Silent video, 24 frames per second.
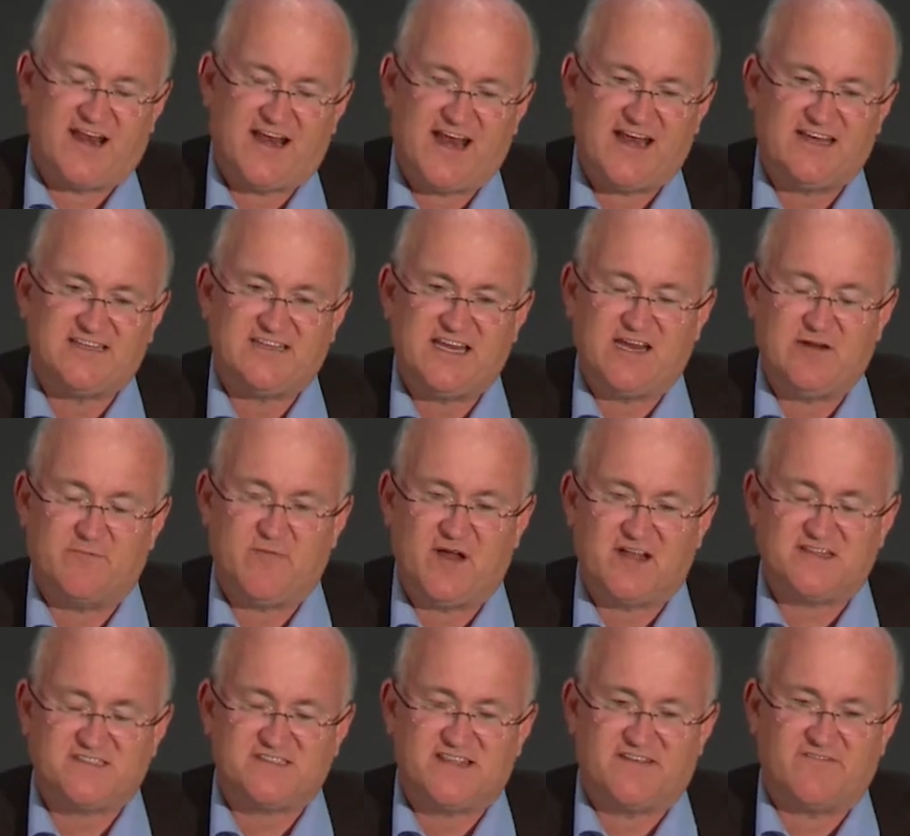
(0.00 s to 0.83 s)
In 18
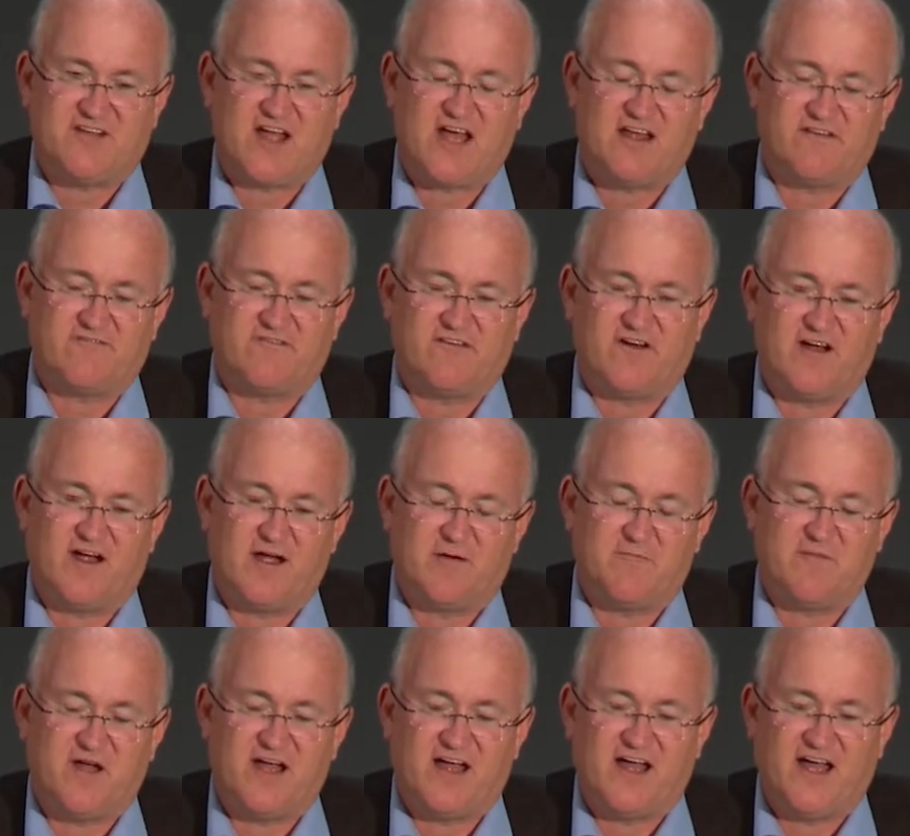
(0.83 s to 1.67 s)
months, they've gone
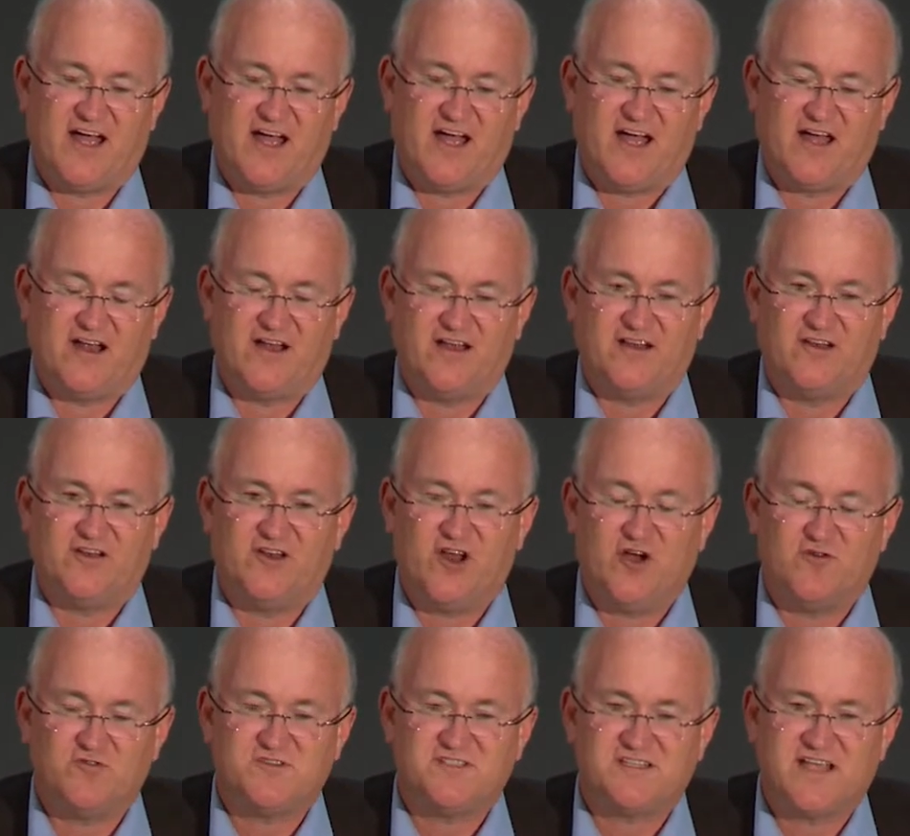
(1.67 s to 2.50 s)
from uh,
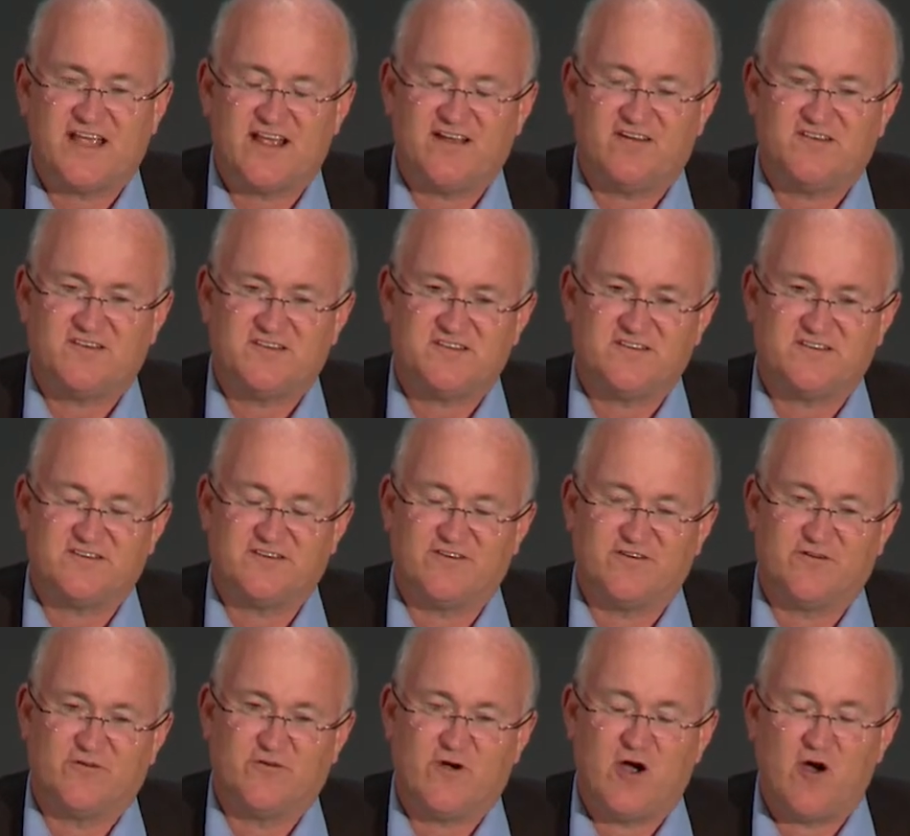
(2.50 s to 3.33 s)
no sales
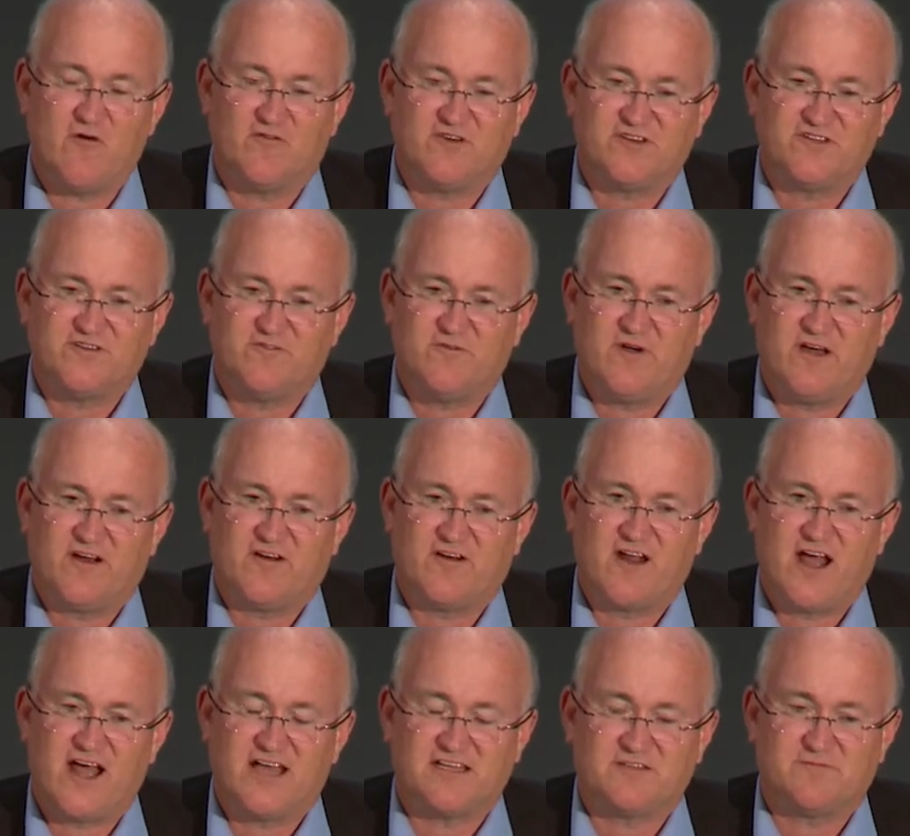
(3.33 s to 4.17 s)
to over
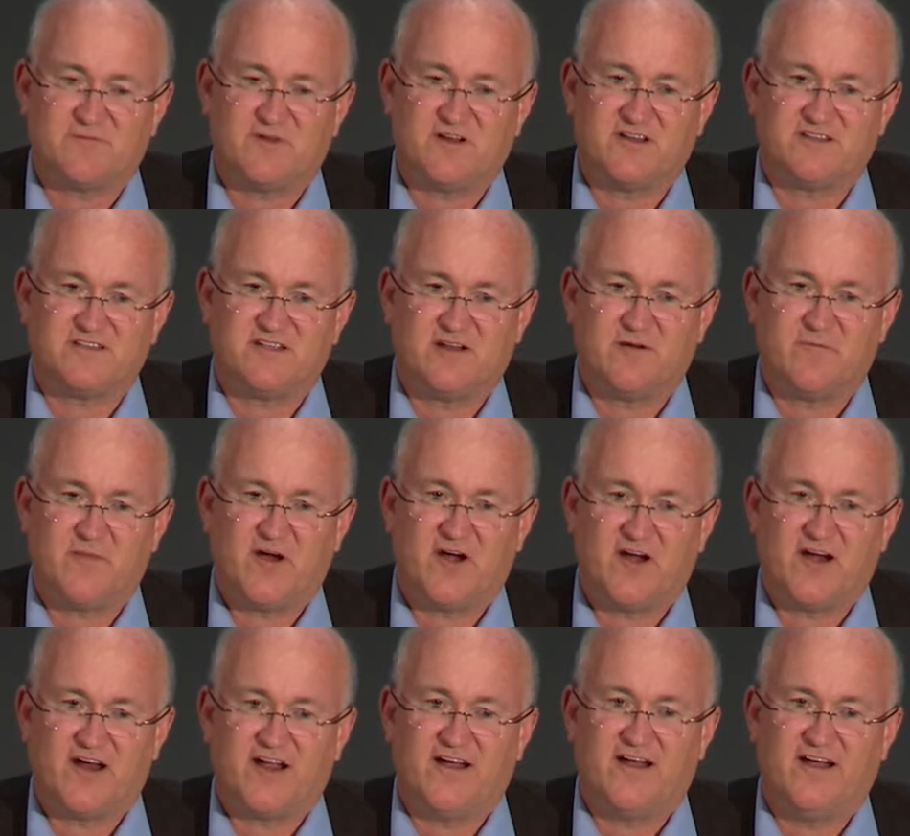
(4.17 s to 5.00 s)
200 hospitals in
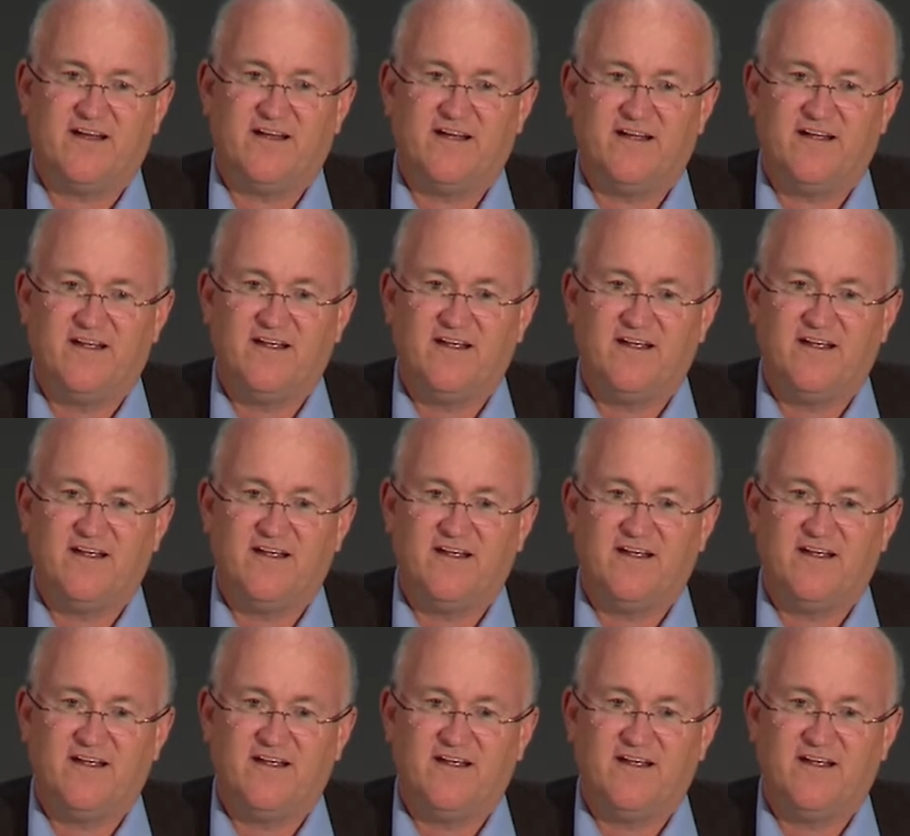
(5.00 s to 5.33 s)
America.